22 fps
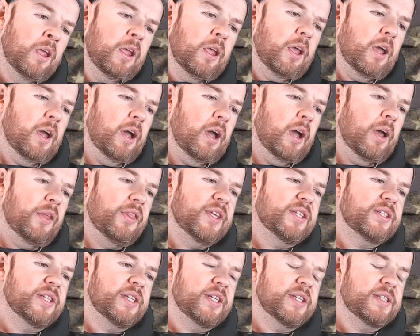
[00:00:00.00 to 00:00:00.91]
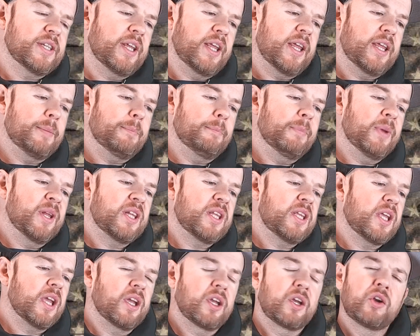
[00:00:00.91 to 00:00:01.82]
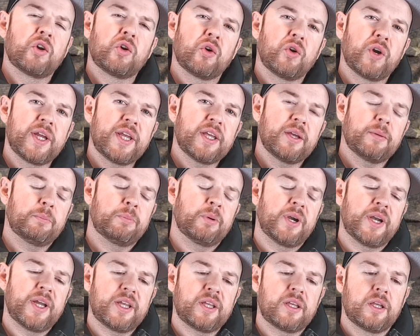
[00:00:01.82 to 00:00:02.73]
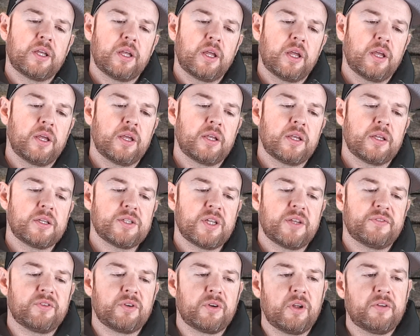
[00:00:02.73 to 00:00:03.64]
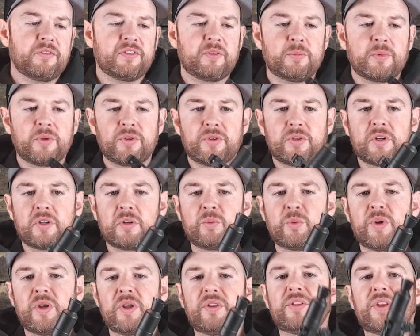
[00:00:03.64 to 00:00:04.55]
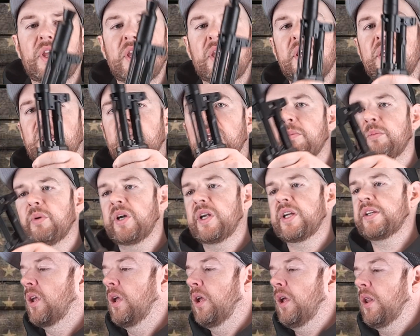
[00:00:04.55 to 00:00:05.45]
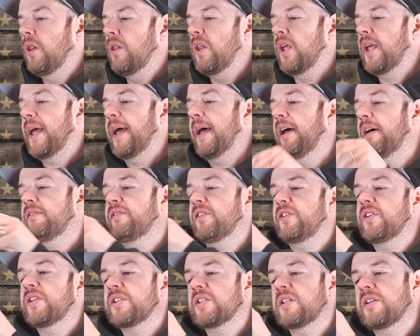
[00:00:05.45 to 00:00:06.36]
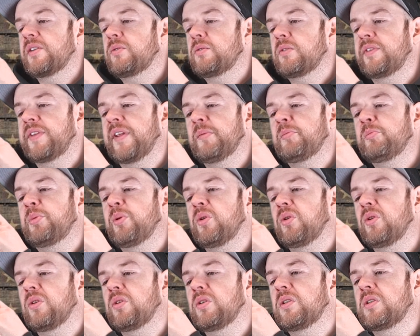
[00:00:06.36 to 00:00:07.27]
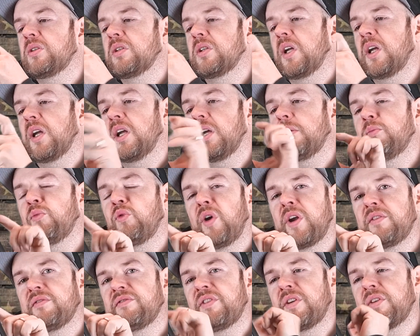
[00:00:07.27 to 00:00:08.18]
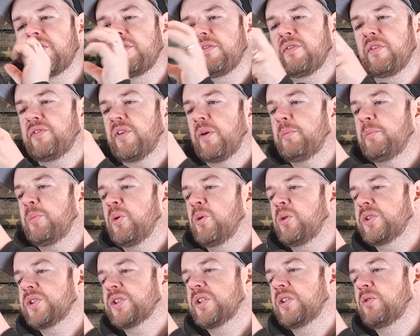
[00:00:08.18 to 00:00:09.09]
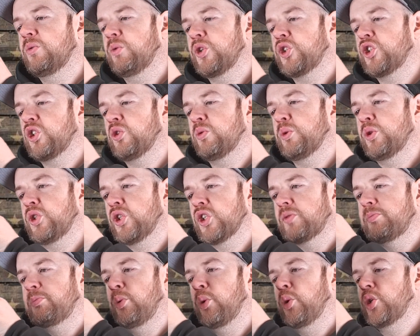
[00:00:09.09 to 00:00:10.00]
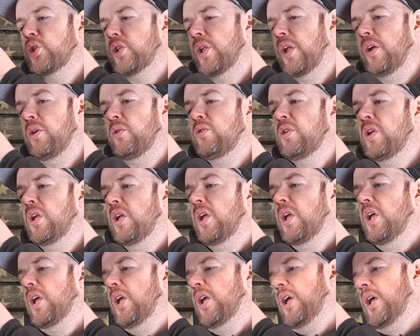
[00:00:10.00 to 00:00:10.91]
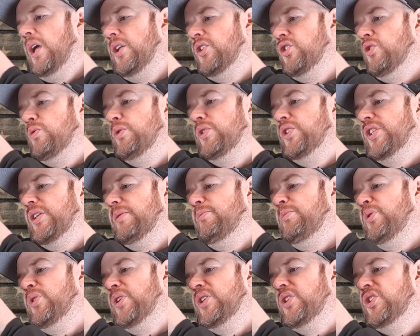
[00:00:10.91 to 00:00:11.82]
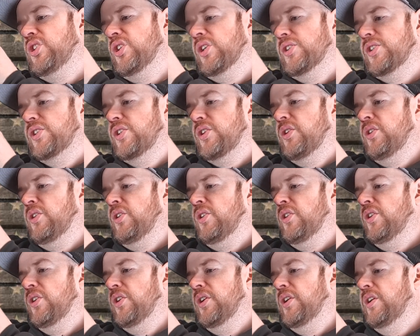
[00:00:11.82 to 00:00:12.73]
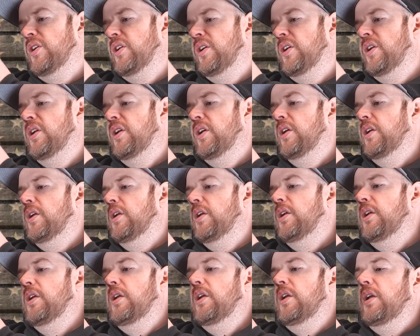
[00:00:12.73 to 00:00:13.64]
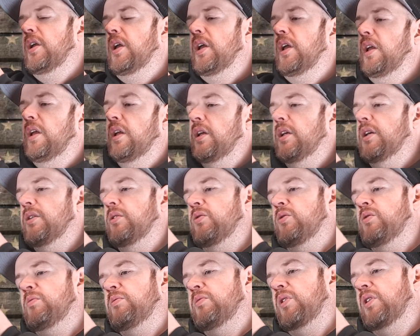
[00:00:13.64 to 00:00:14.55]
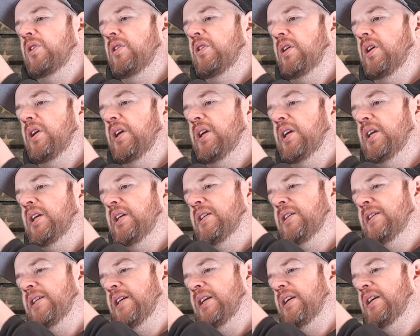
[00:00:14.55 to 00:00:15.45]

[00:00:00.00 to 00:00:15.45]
This is a mini crank brake, and if you're not familiar with AK brakes, they have this little dimple right in front of the front post, which you would just push down, and you would simply just turn and